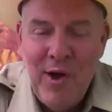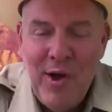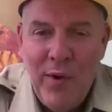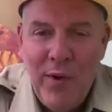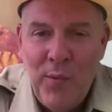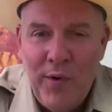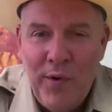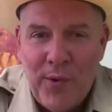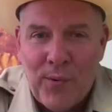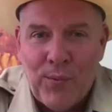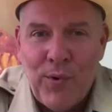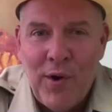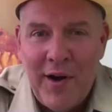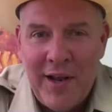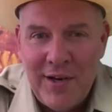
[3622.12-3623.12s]
going with a
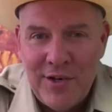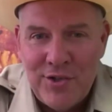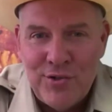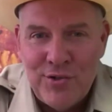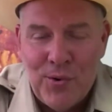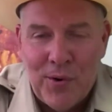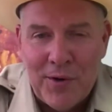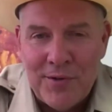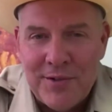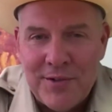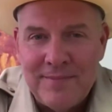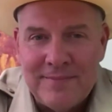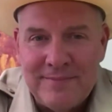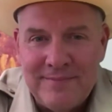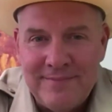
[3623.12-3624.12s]
running short.
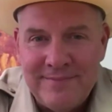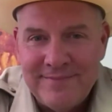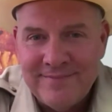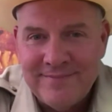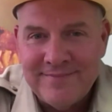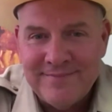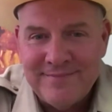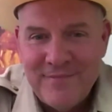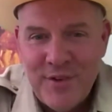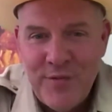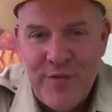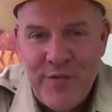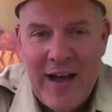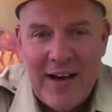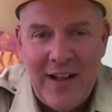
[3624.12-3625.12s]
Okay.
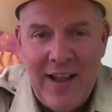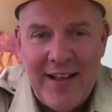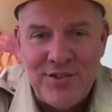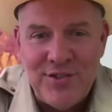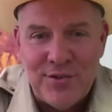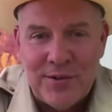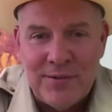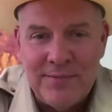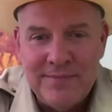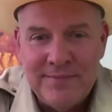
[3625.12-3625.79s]
Final answer.